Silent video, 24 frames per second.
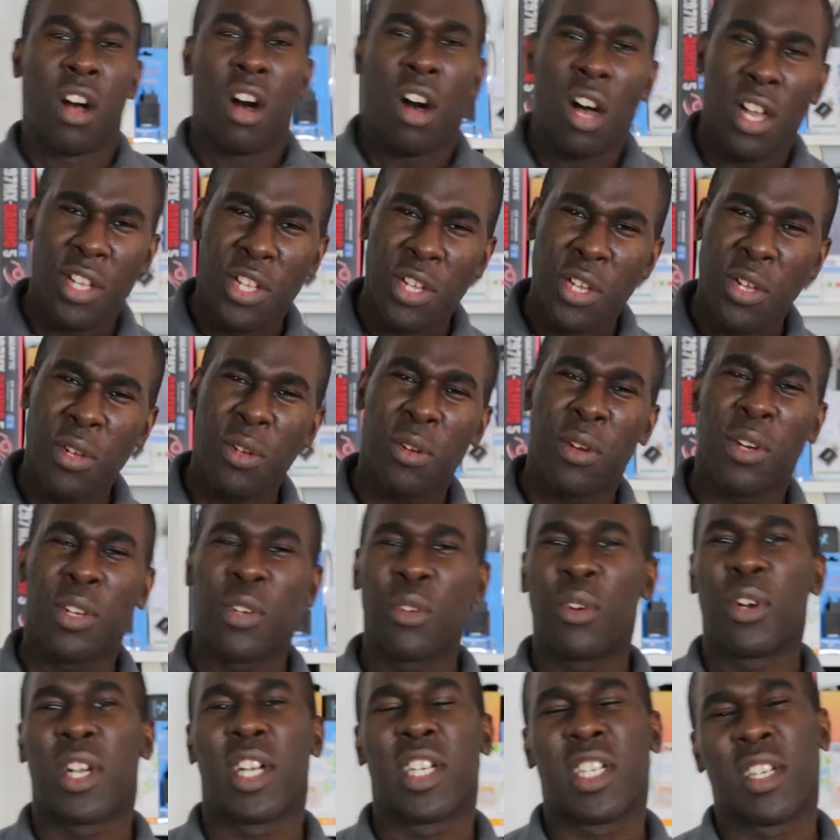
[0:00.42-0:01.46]
Are you
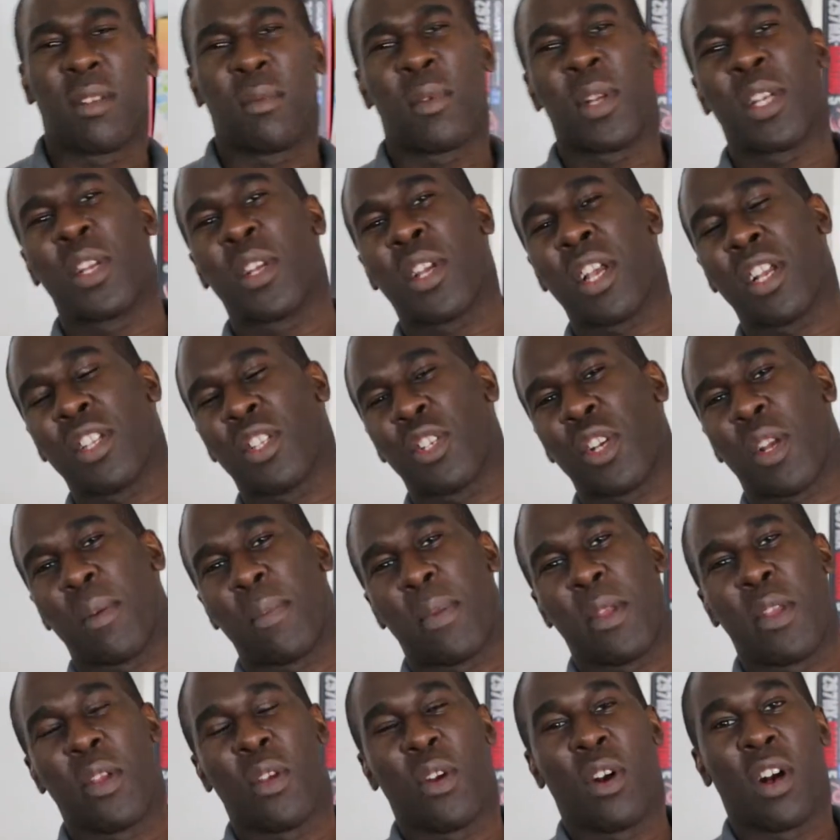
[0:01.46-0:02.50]
annoyed when you go to your
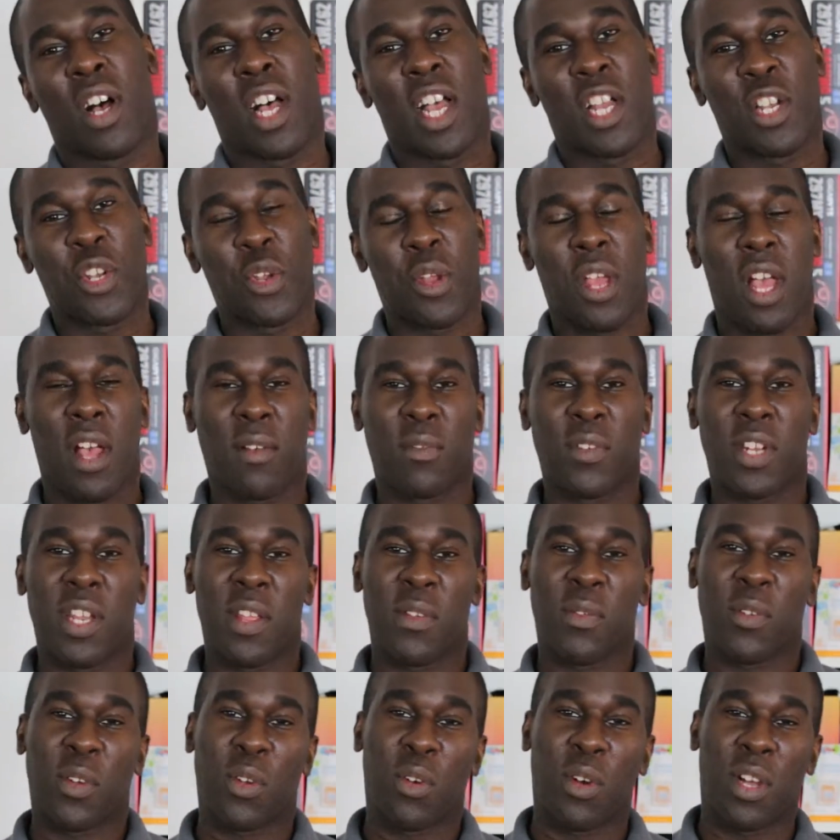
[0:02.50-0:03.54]
computer and you haven't
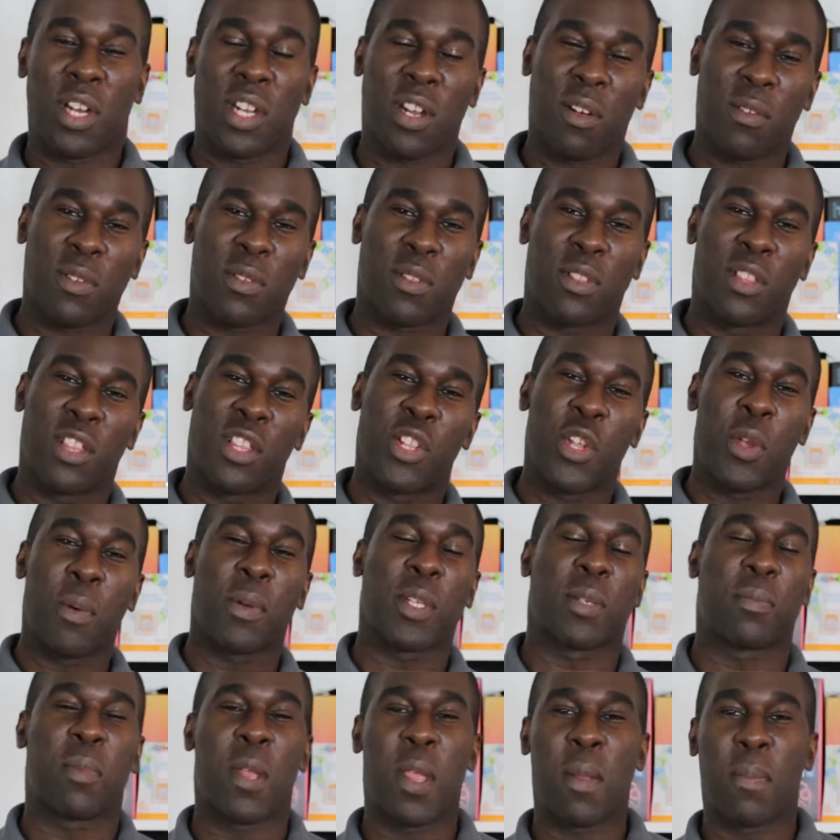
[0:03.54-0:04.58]
even got enough
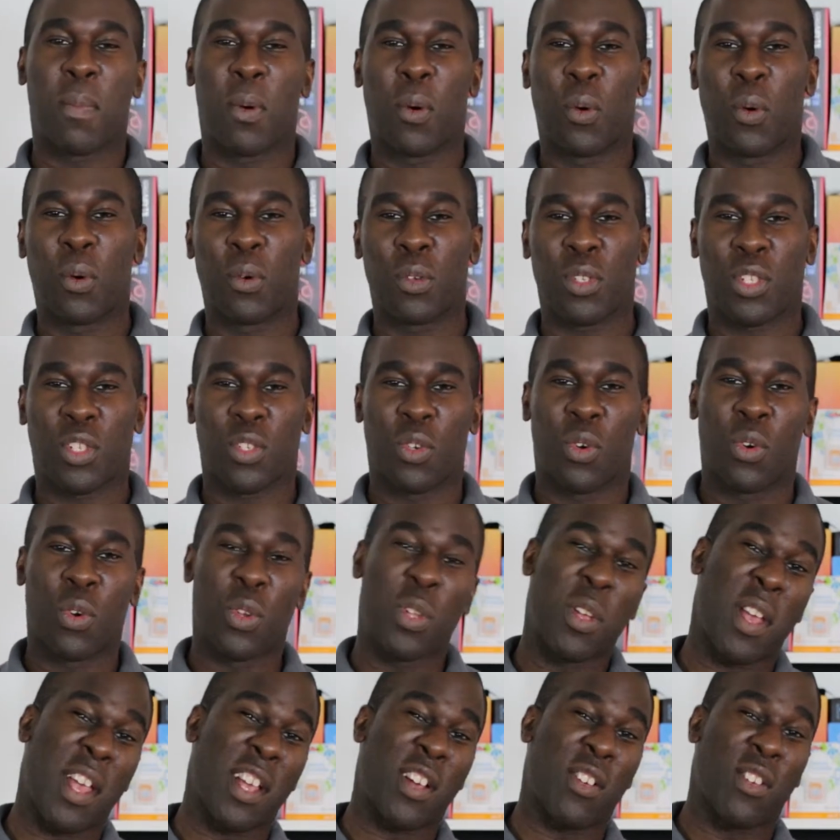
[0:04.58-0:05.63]
USB ports or
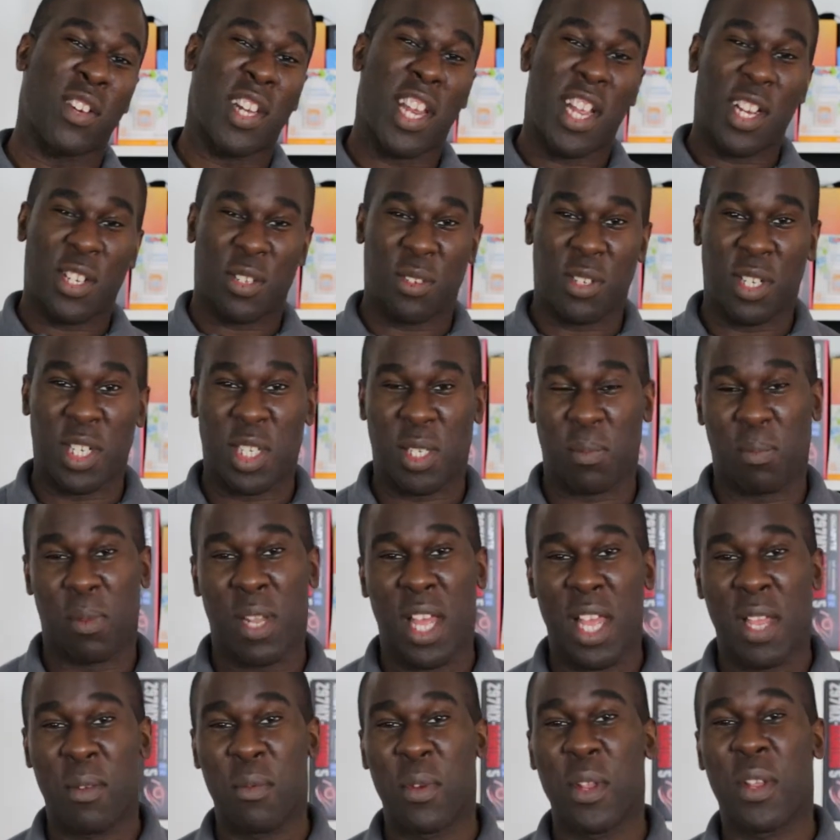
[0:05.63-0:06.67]
you ain't got an extra
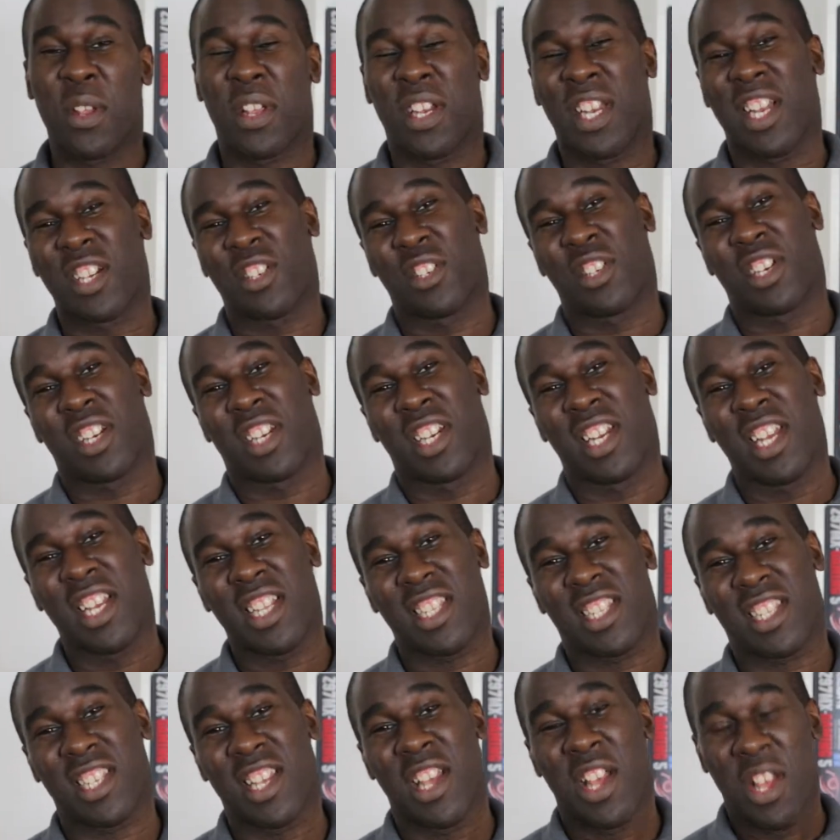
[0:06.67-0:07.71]
display where you can actually
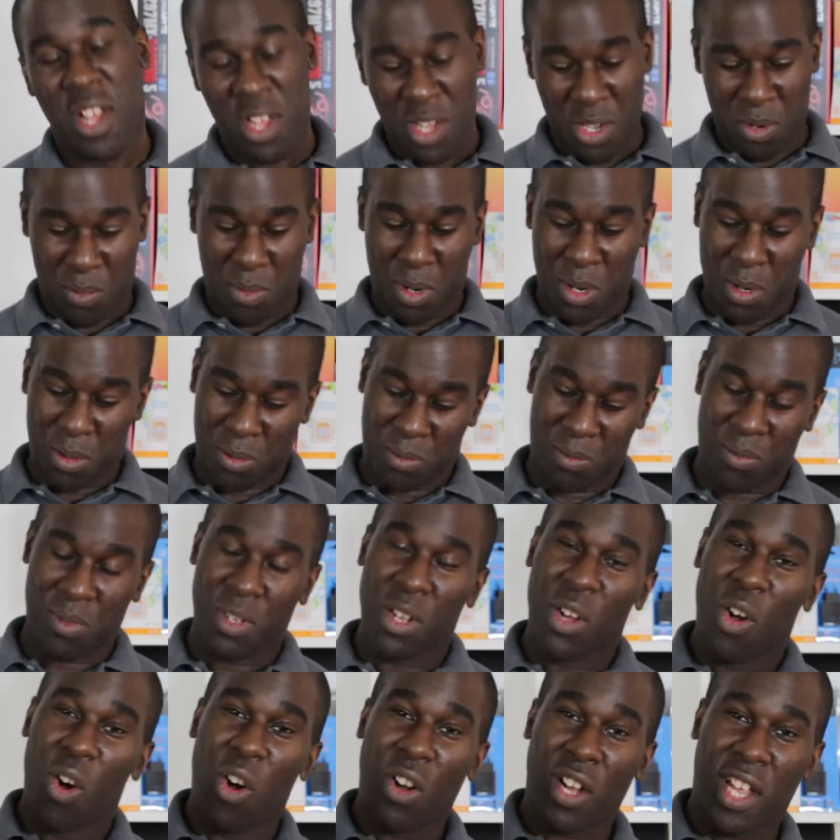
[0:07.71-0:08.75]
connect? Well,
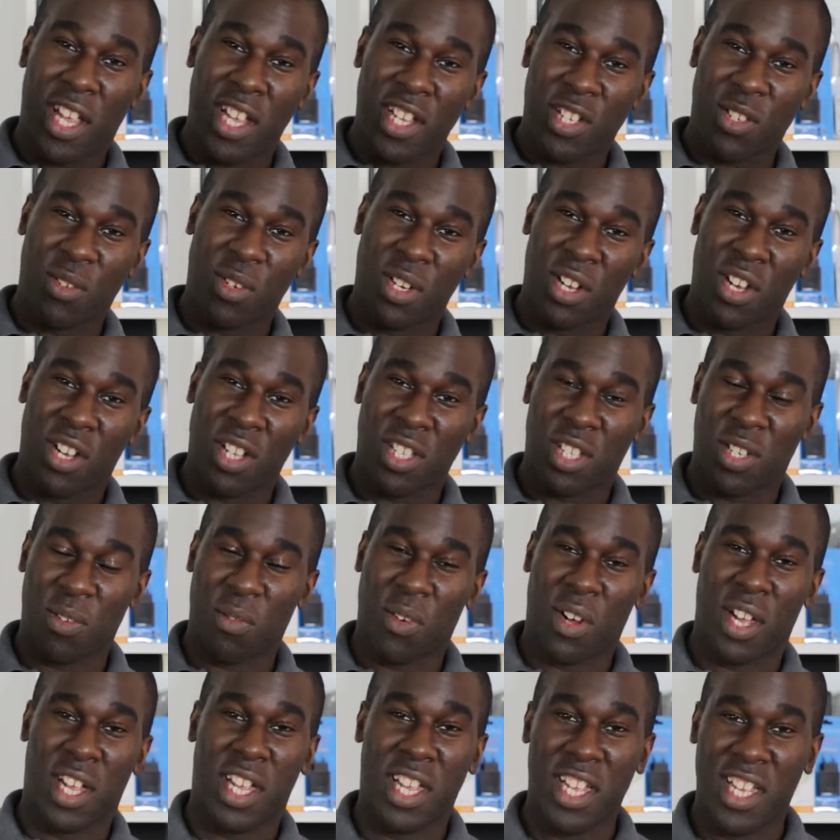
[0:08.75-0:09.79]
Aukey has got the answer
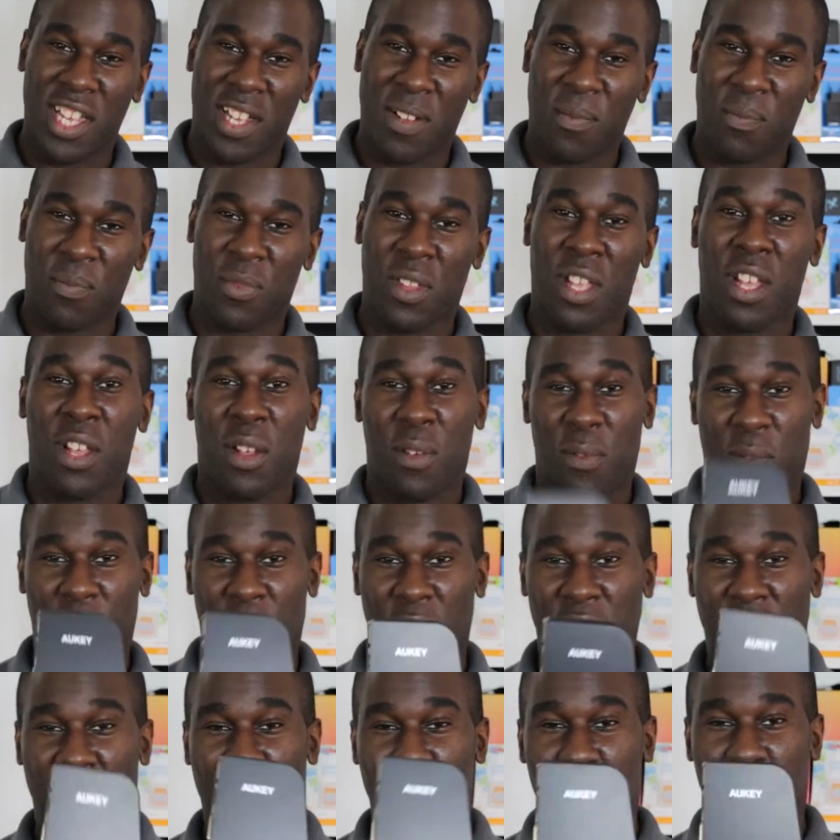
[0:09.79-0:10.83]
right here.
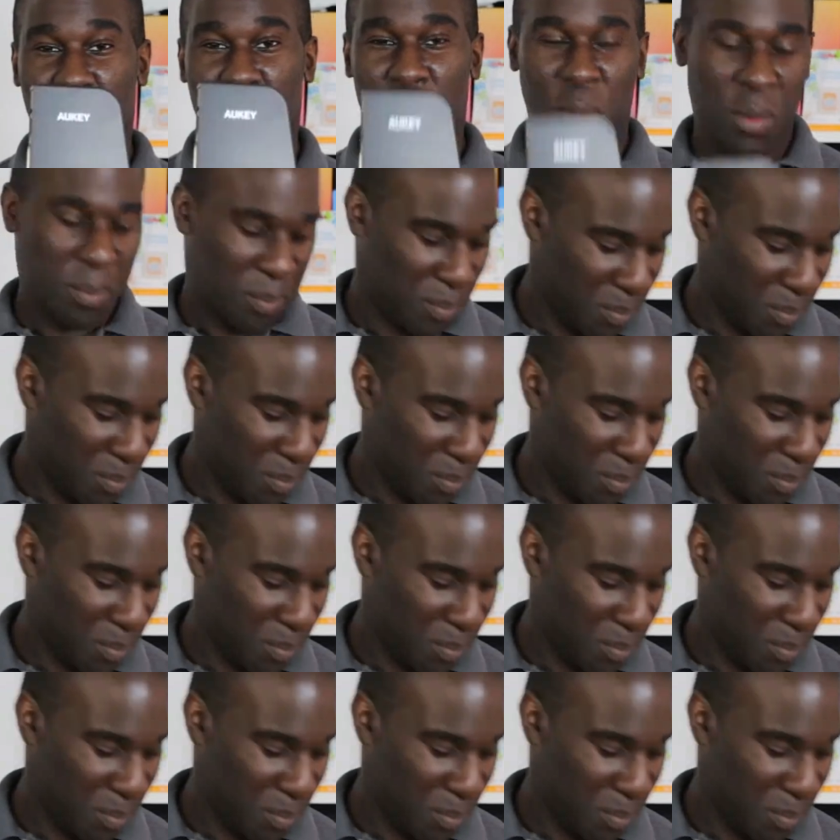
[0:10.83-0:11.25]
Find out more.